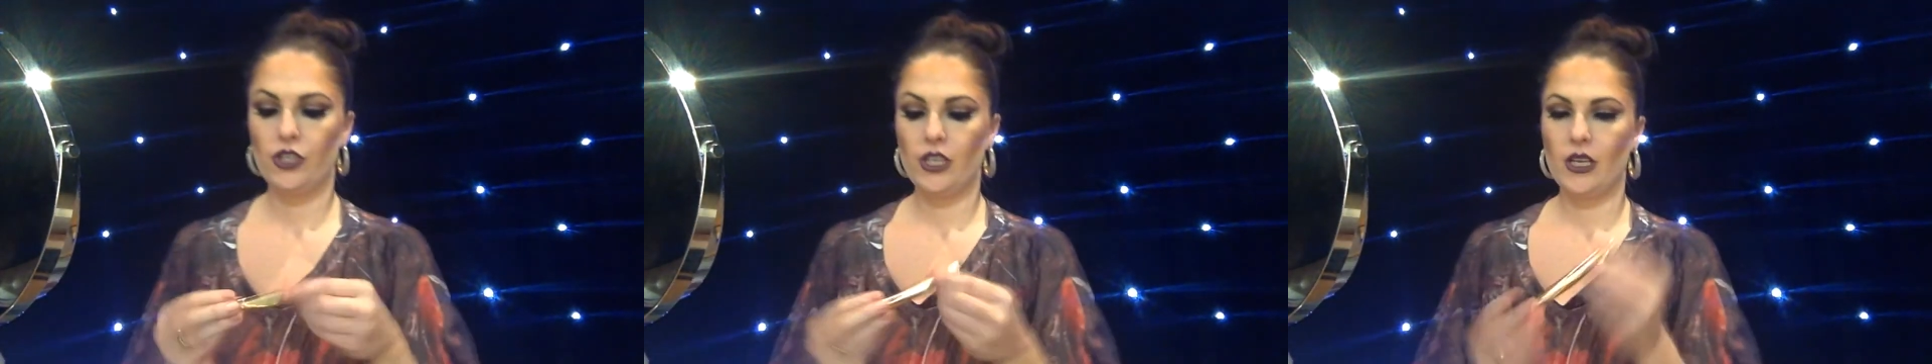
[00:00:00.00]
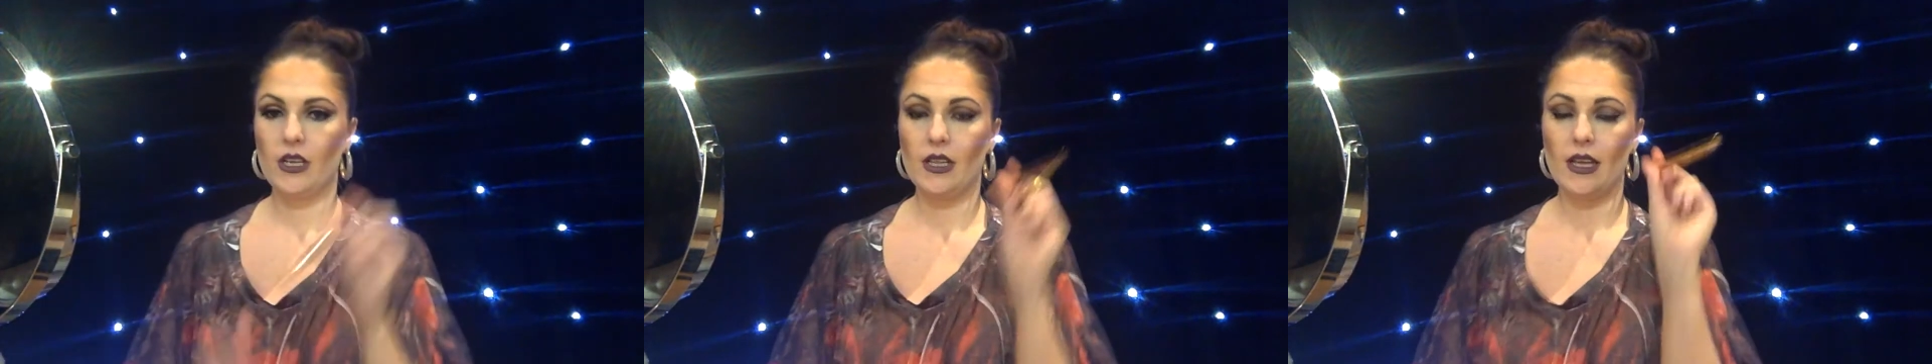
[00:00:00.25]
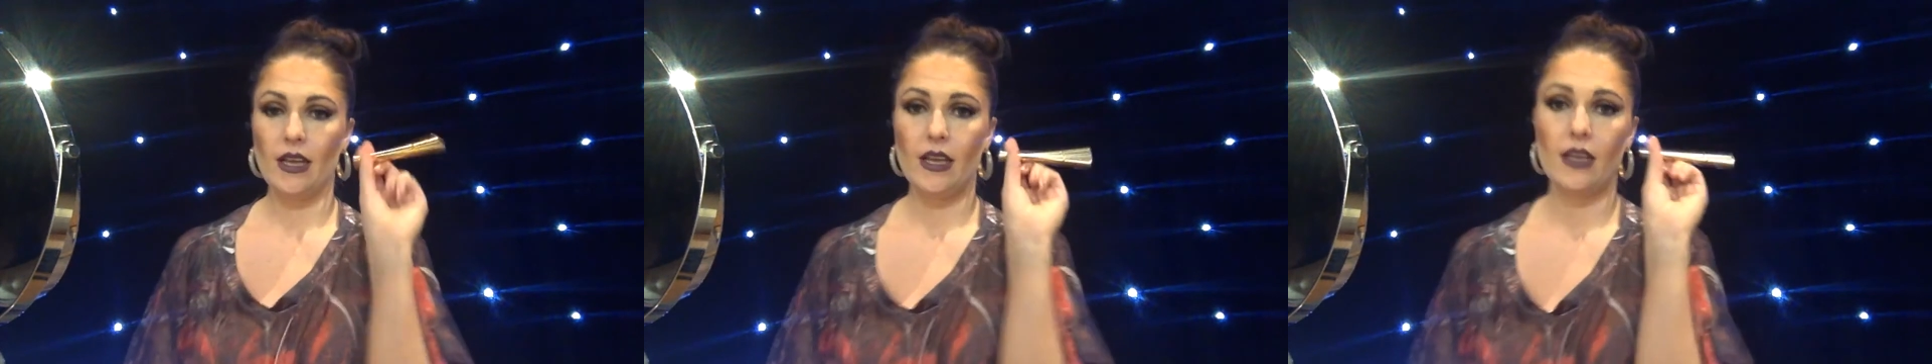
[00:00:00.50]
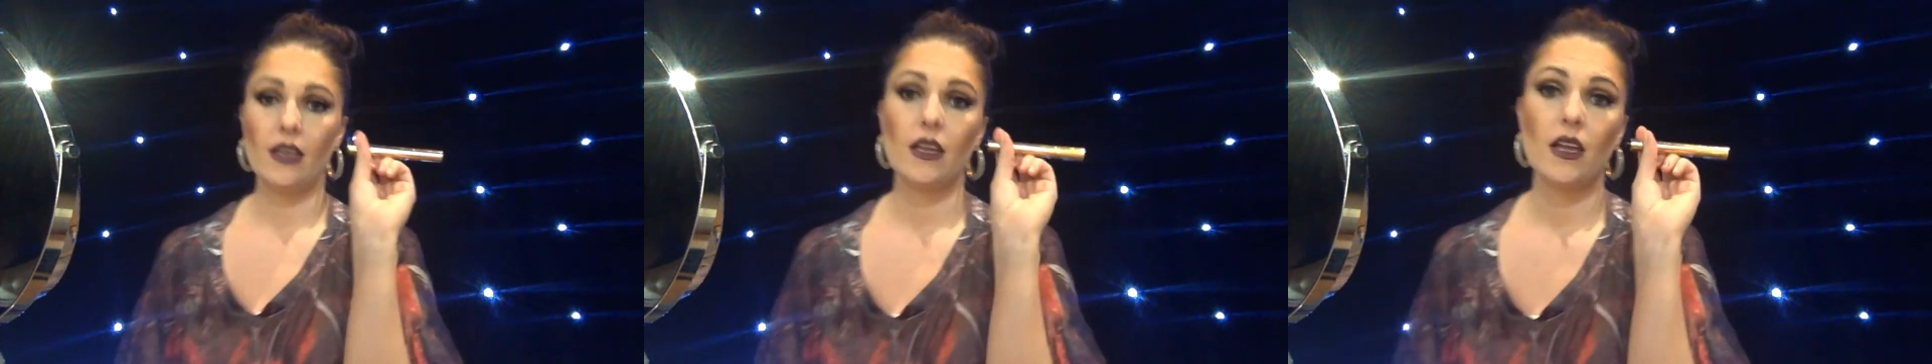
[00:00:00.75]
Eclat
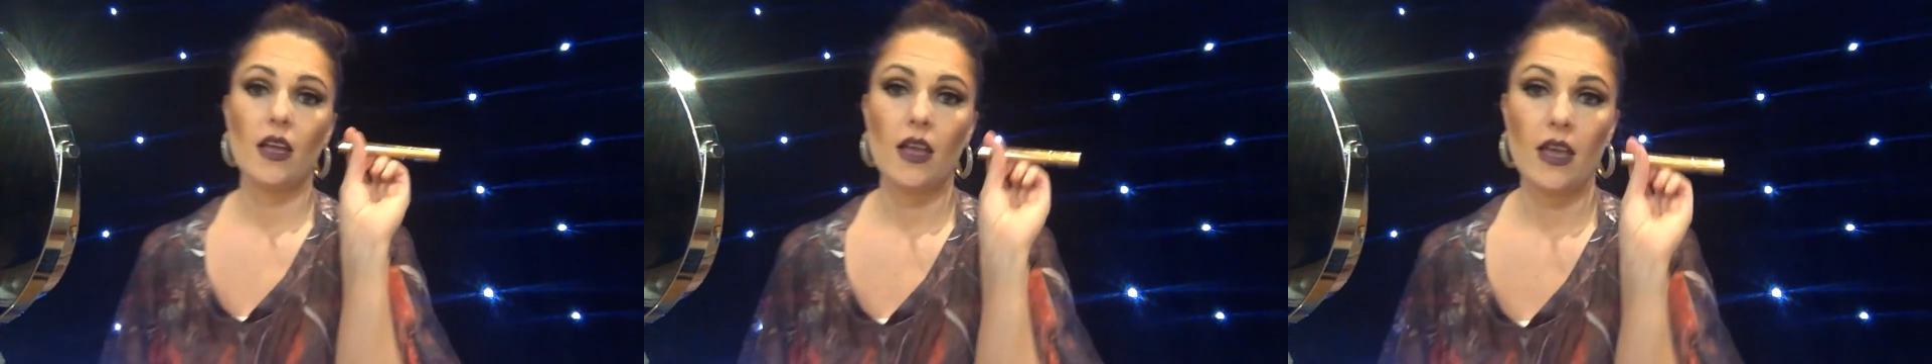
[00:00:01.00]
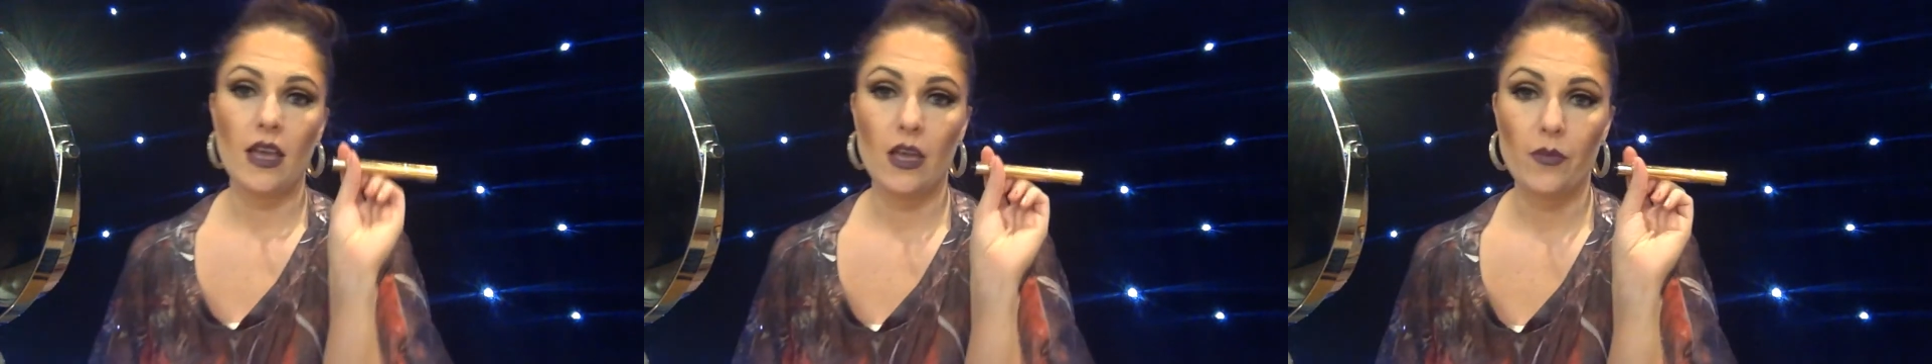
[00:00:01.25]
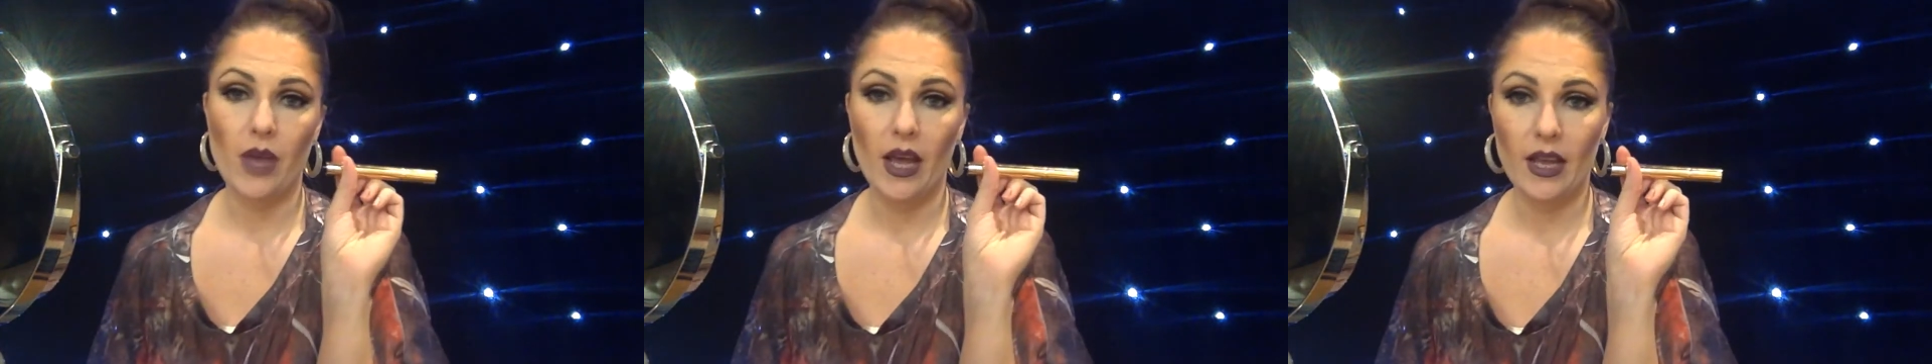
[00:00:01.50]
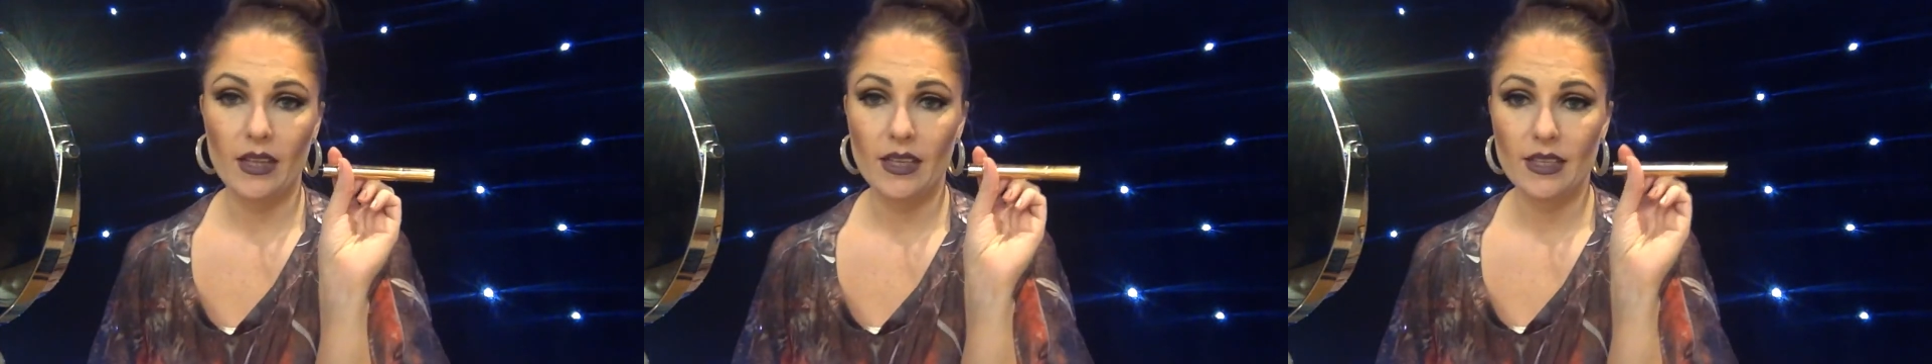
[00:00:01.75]

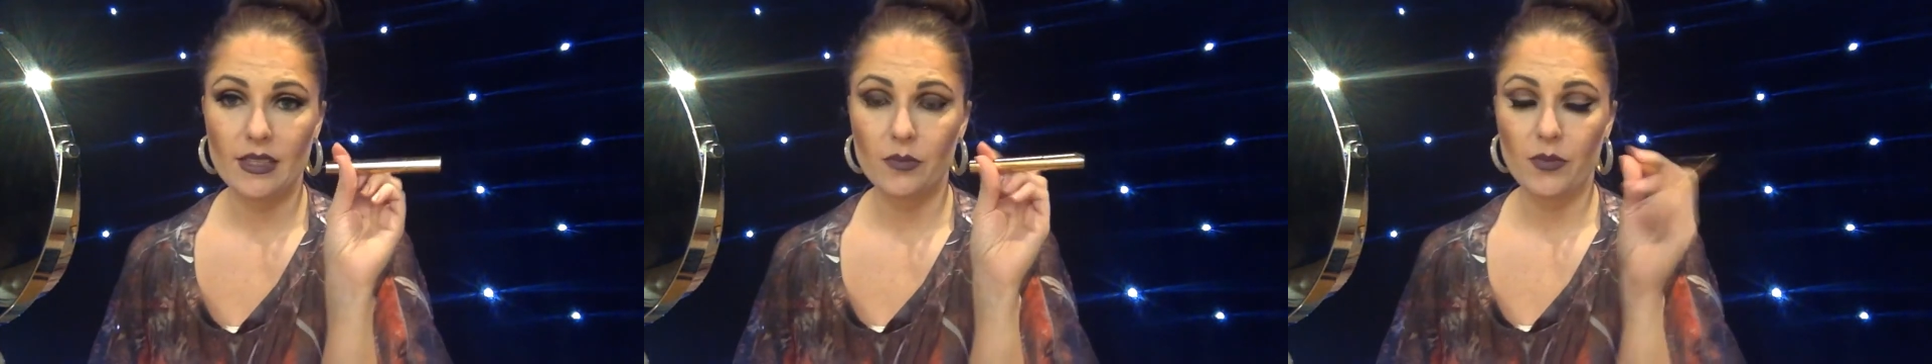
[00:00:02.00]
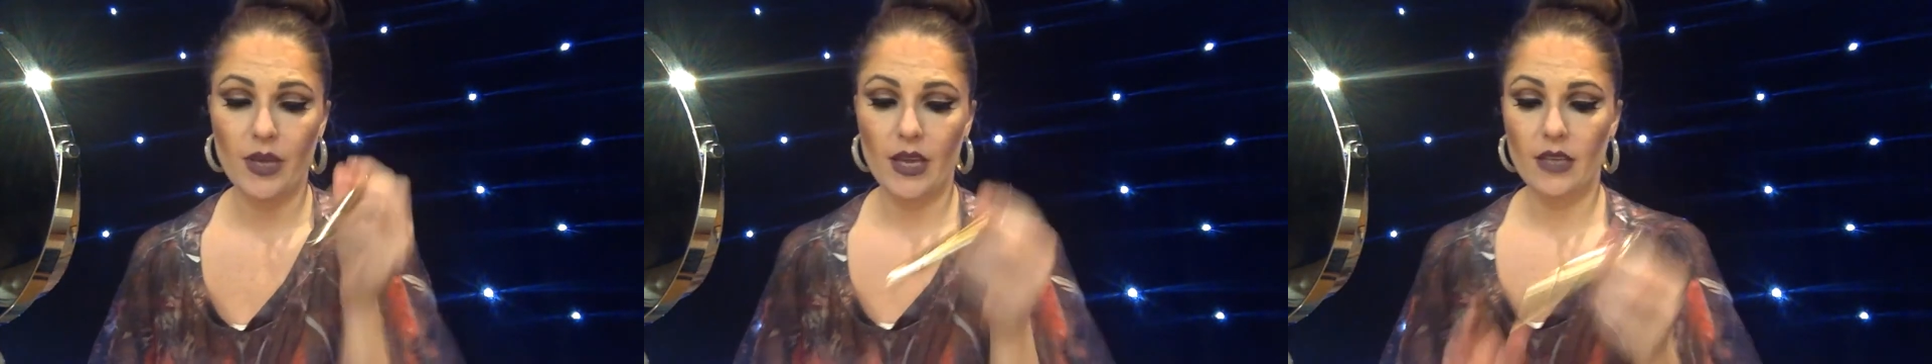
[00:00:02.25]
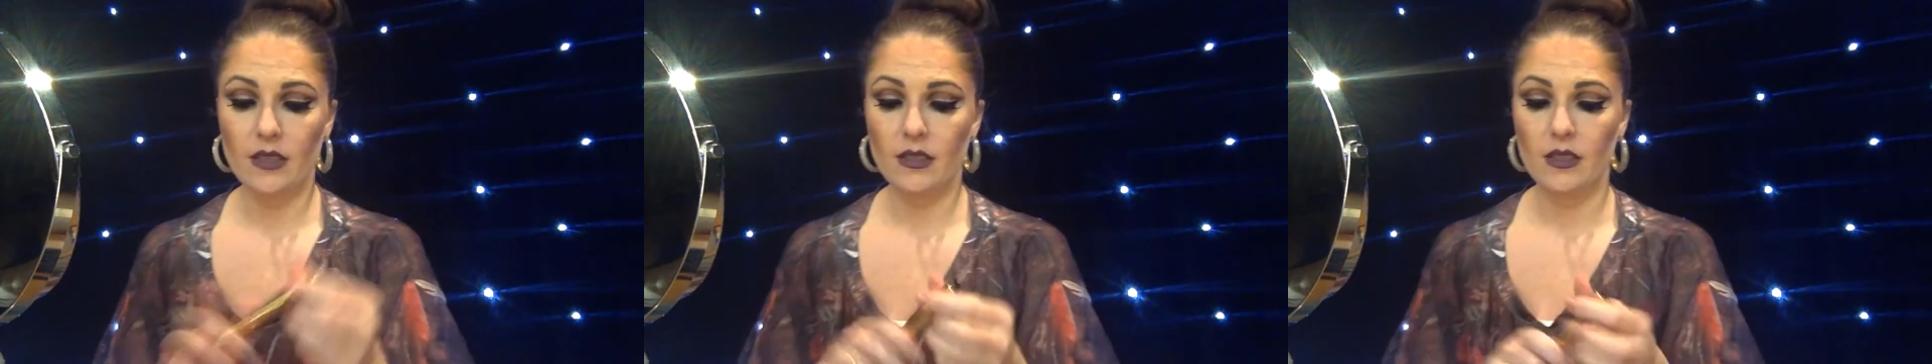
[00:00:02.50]
highlighting pen.